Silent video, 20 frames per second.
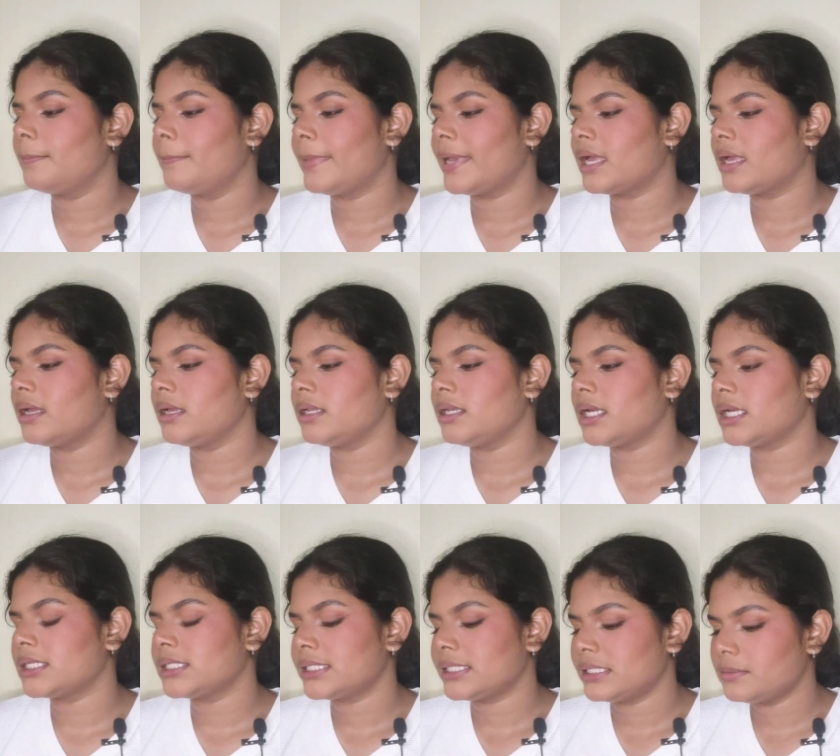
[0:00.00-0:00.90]
Mega
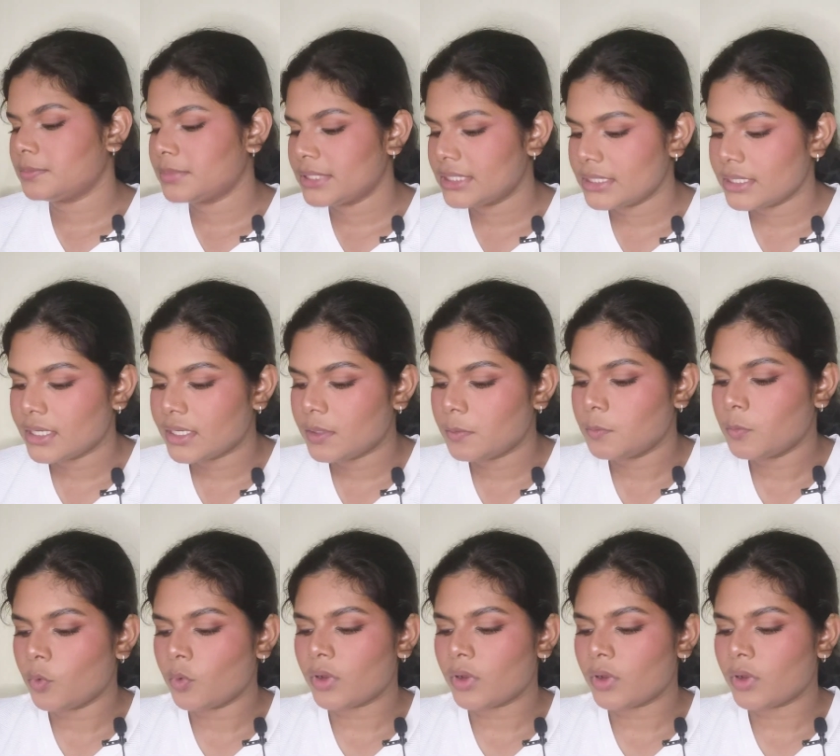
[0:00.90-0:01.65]
Last Lipstick in